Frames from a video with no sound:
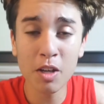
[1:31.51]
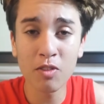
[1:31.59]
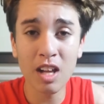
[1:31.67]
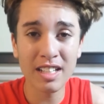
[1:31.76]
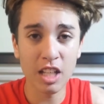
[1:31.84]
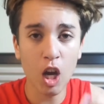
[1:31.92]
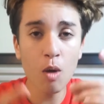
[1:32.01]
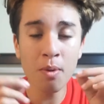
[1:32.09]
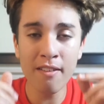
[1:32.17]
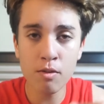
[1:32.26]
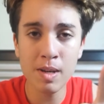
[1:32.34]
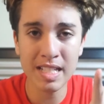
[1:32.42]
Vlogs, and I hope
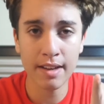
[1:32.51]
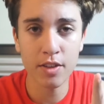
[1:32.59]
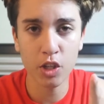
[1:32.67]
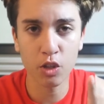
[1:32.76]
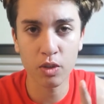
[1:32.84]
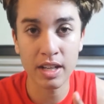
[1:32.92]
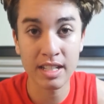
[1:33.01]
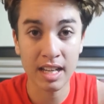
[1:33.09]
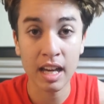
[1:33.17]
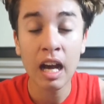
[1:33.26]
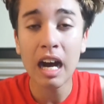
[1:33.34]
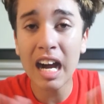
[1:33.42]
everybody's having a great day.